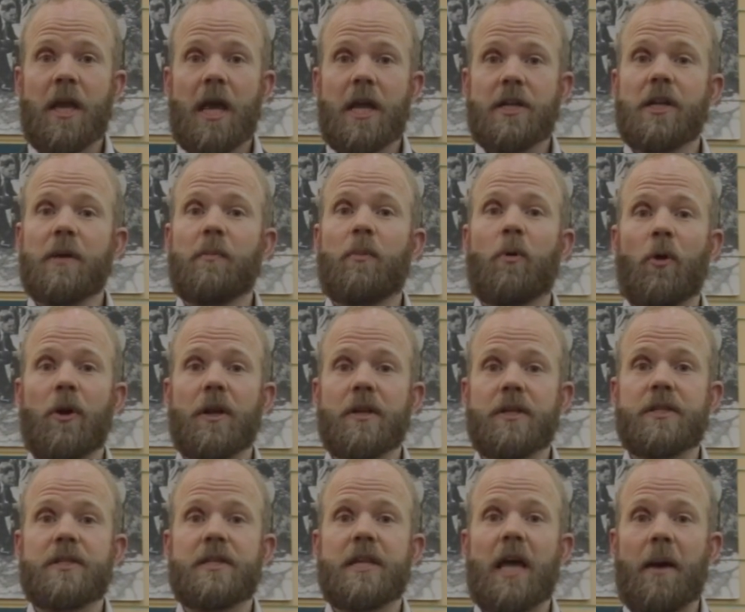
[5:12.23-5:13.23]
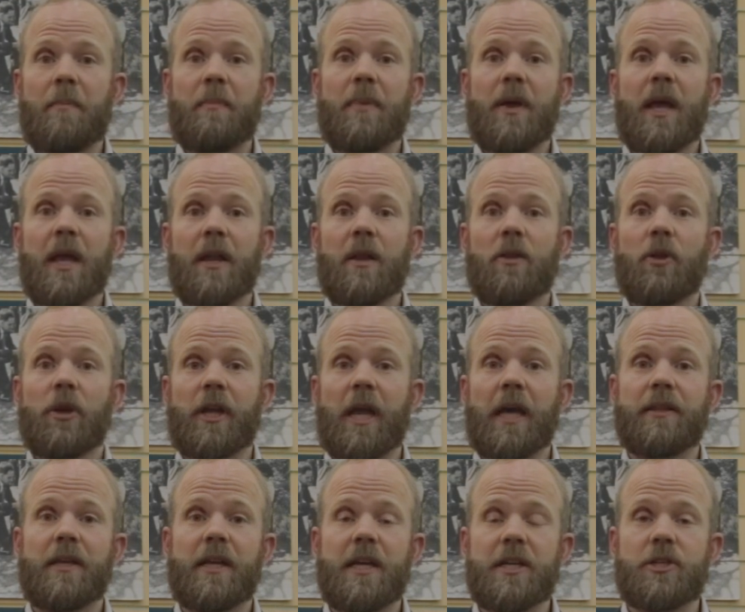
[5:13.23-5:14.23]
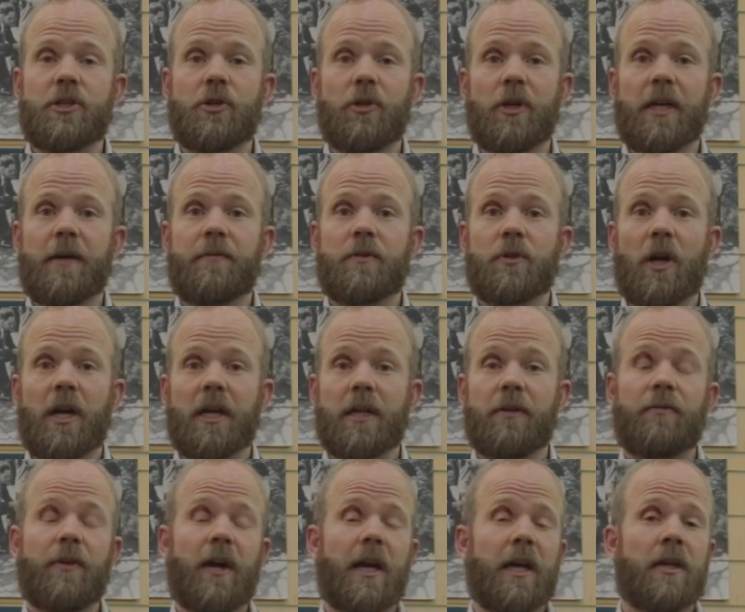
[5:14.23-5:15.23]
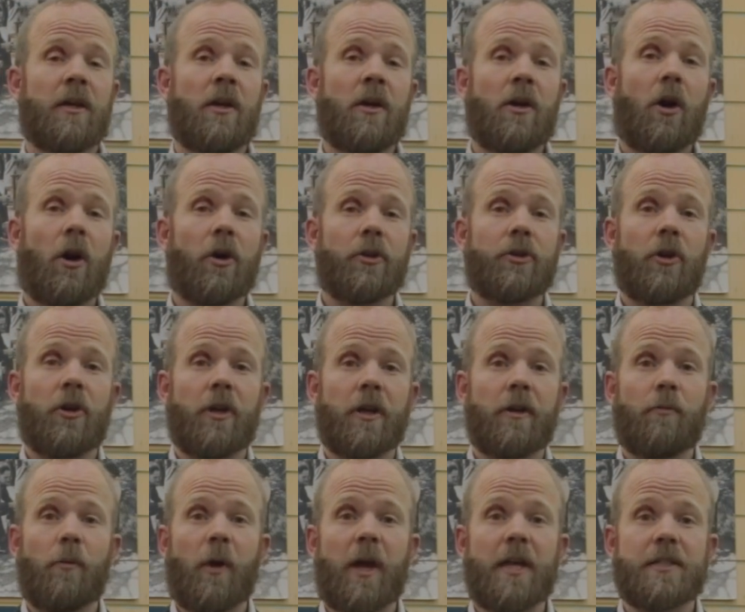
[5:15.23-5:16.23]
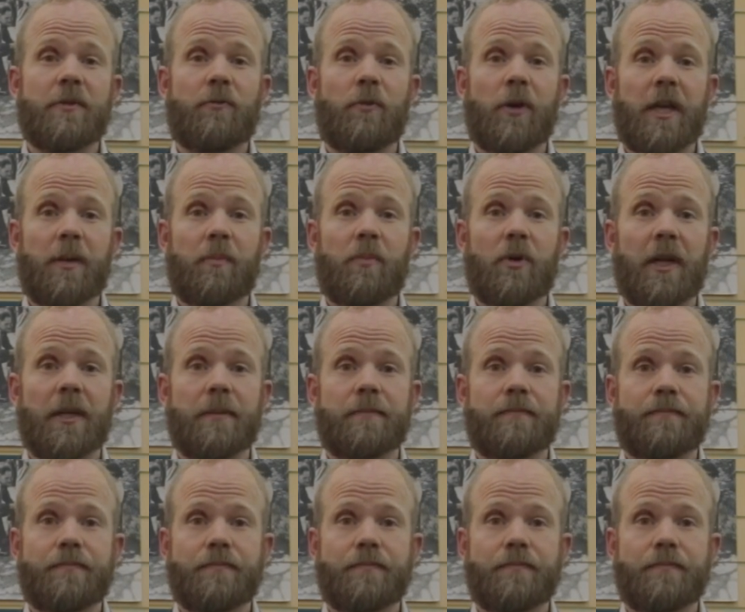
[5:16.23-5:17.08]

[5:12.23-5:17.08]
it's an important step in looking at the history of trying to find alternative ways of reading print.